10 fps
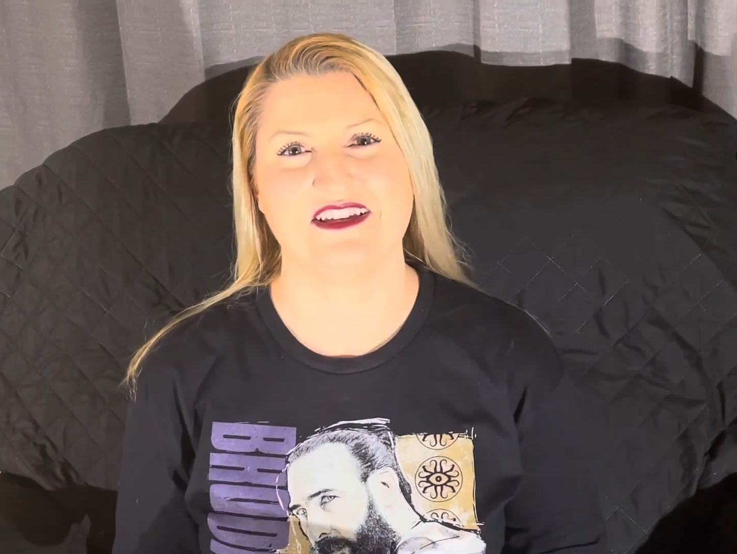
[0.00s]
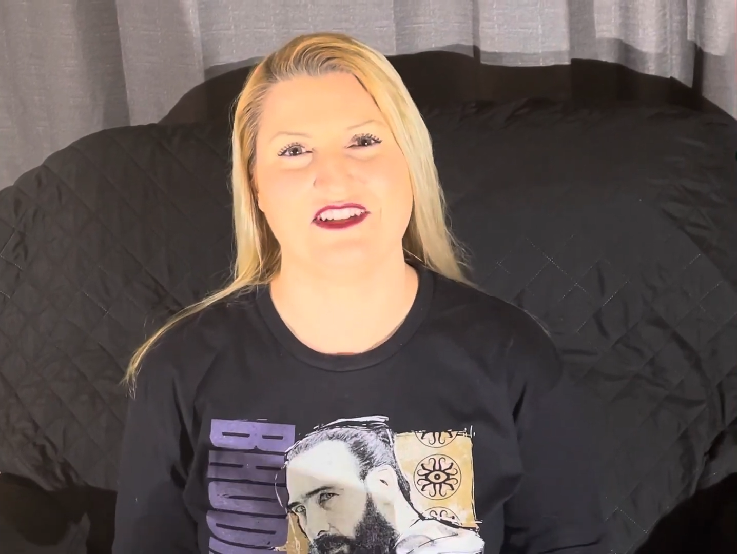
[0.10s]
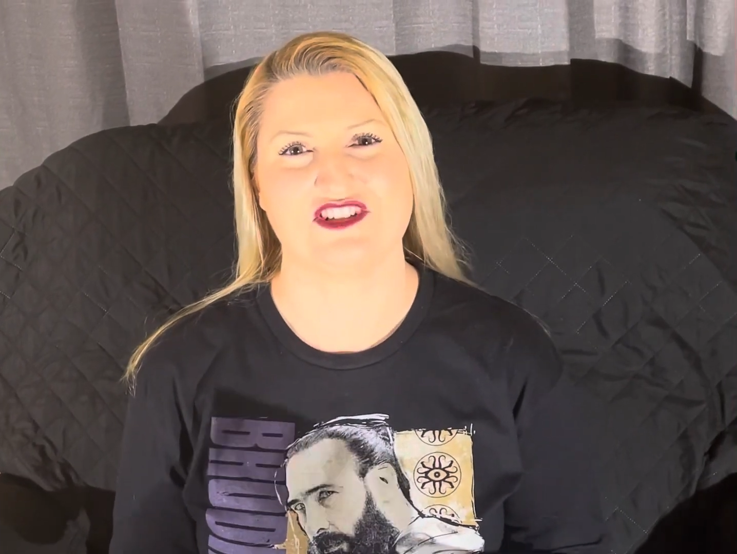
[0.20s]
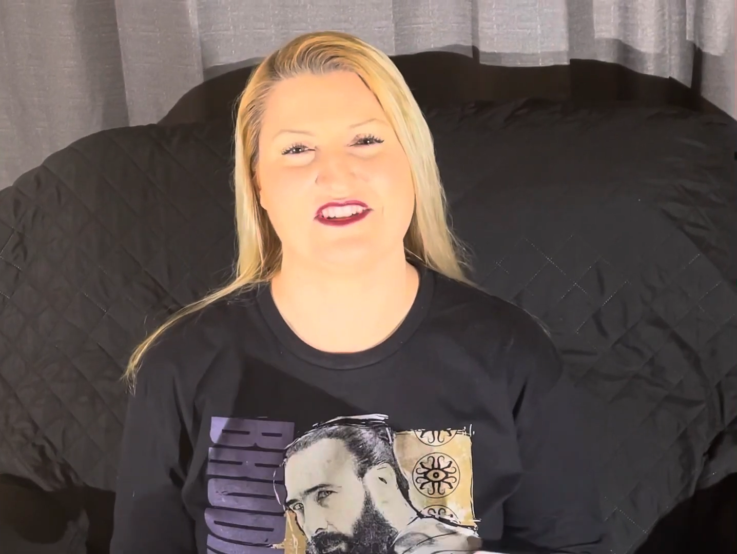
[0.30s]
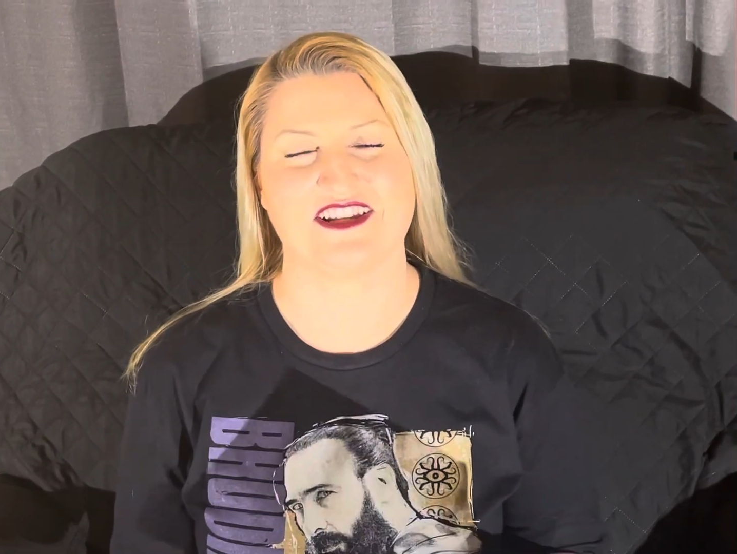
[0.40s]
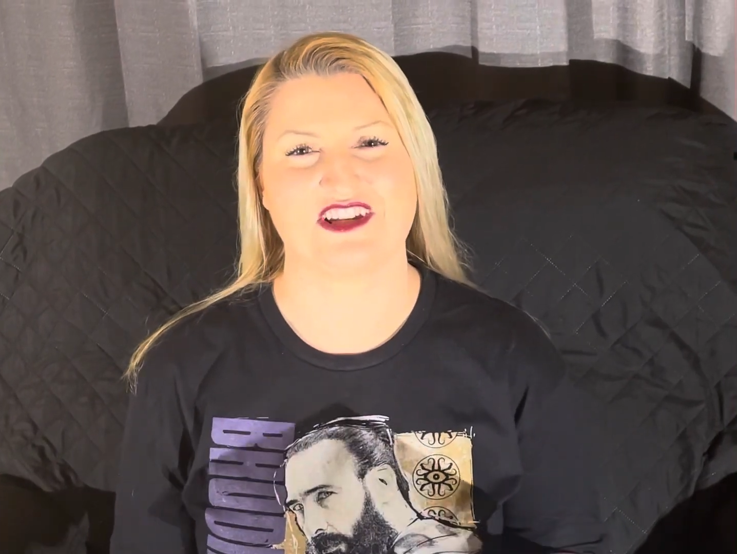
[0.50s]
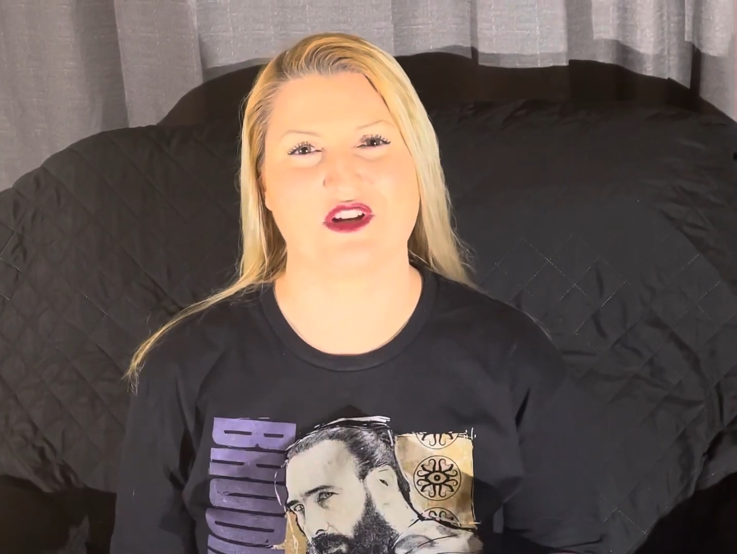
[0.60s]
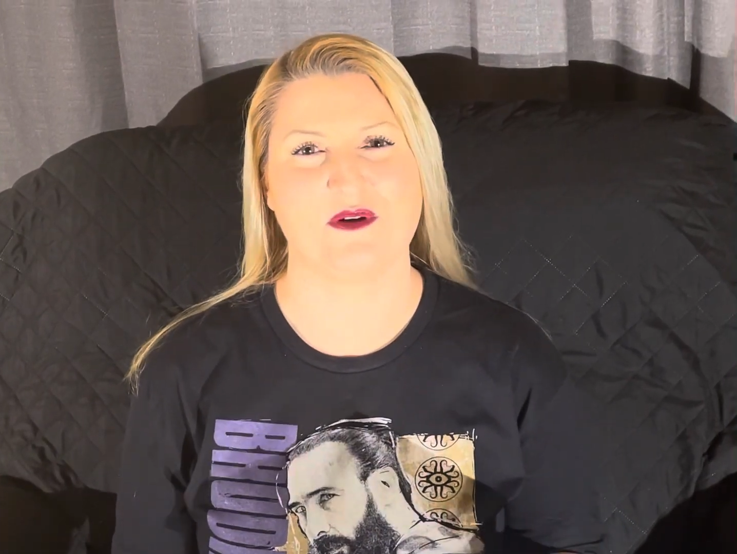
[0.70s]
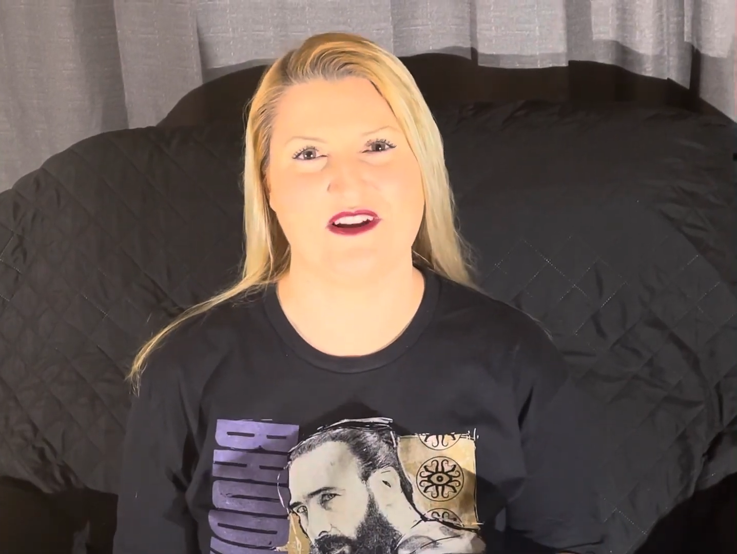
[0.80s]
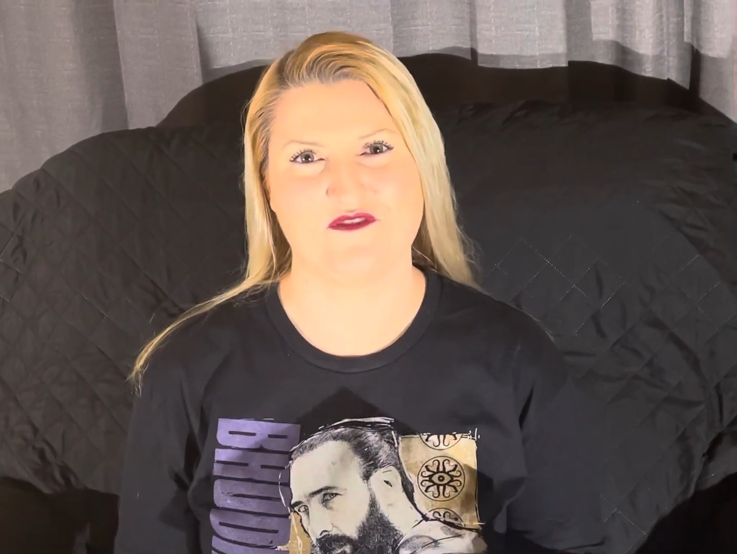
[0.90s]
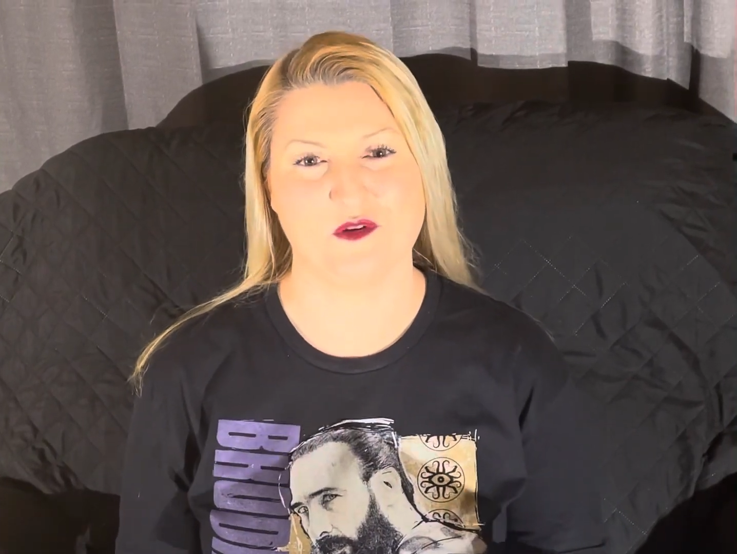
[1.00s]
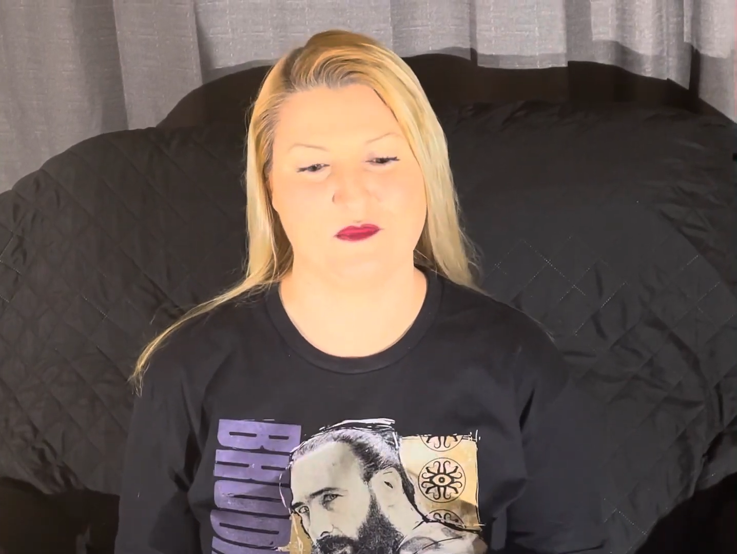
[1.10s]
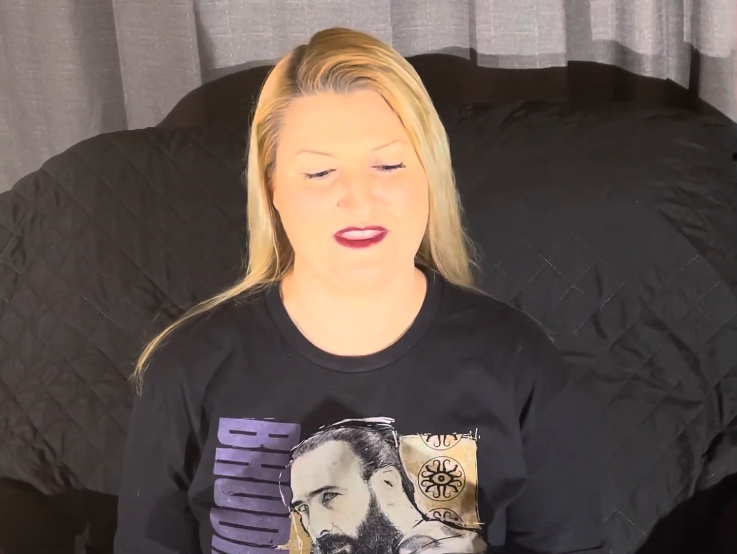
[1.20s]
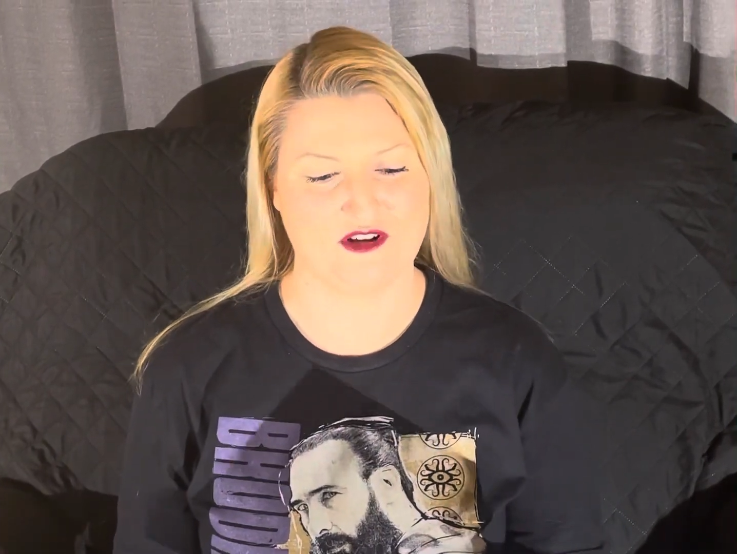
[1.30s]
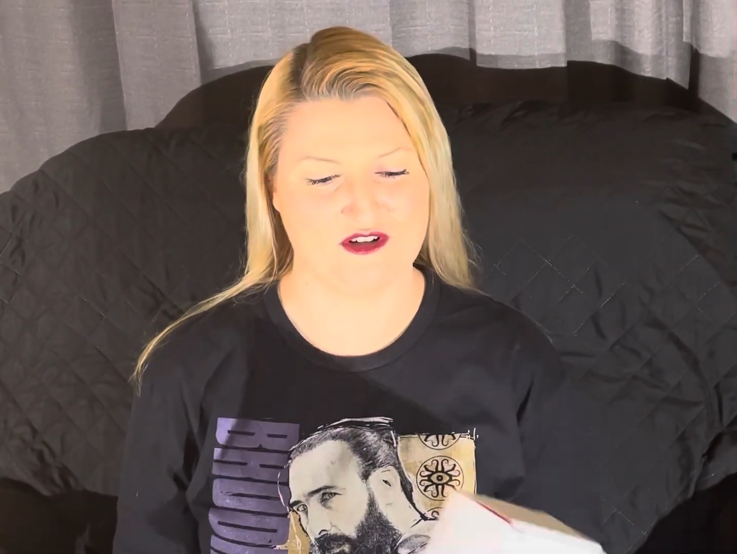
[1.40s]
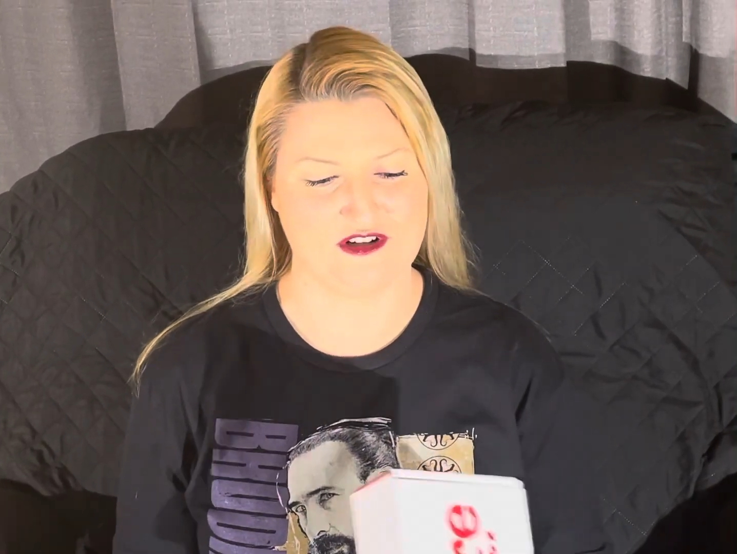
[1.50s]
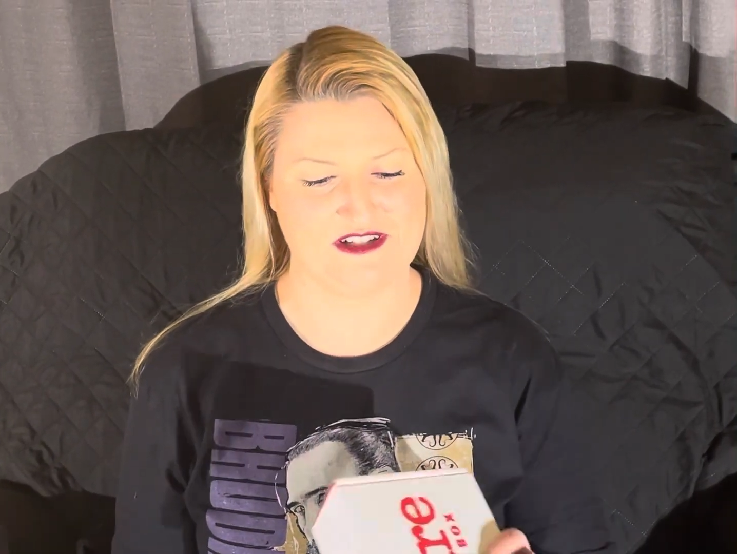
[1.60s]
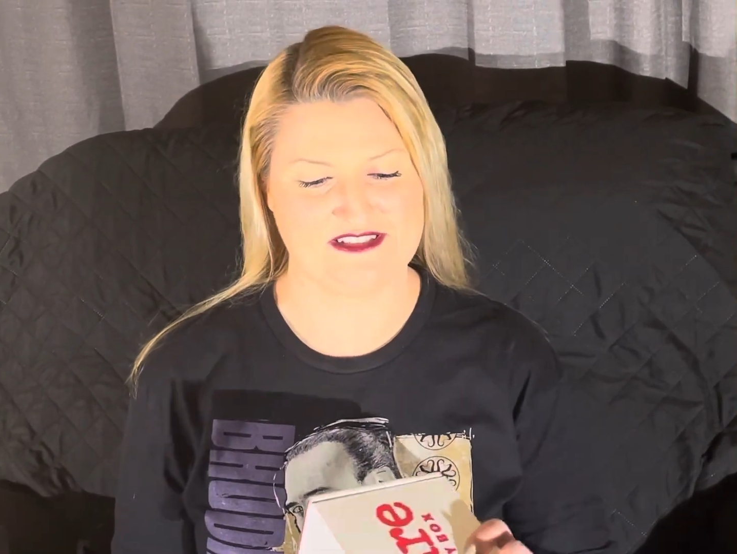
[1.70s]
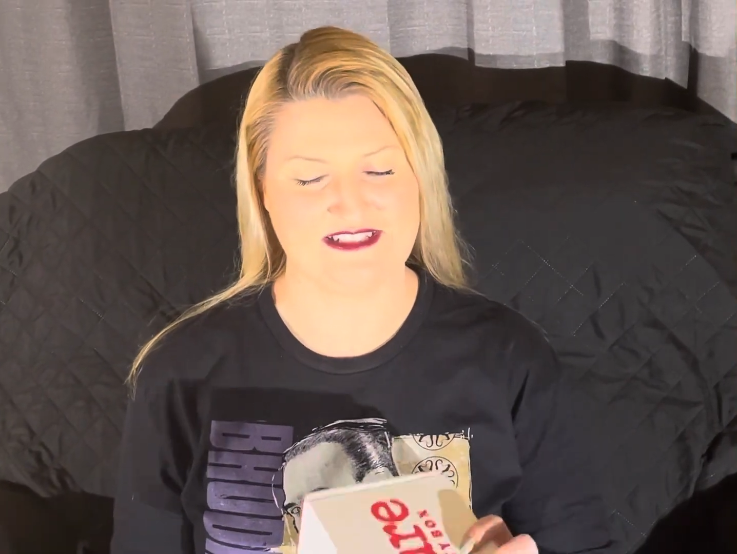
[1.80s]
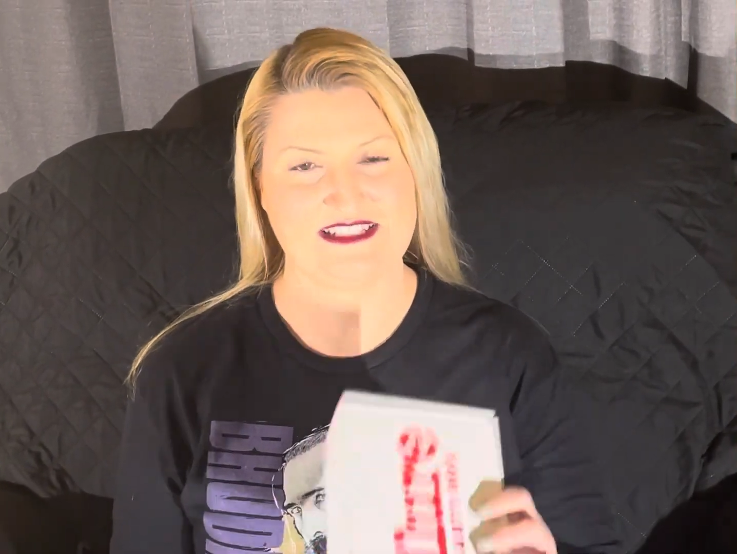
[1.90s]
she said I could go ahead and film without her
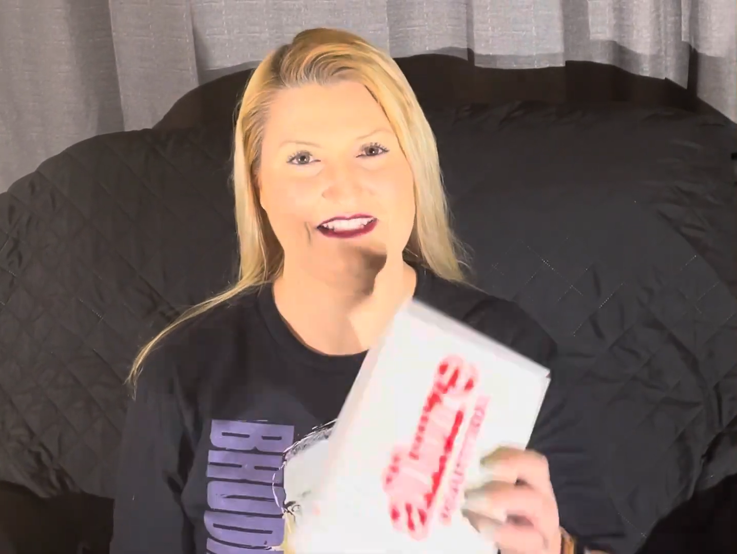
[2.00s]
because I did get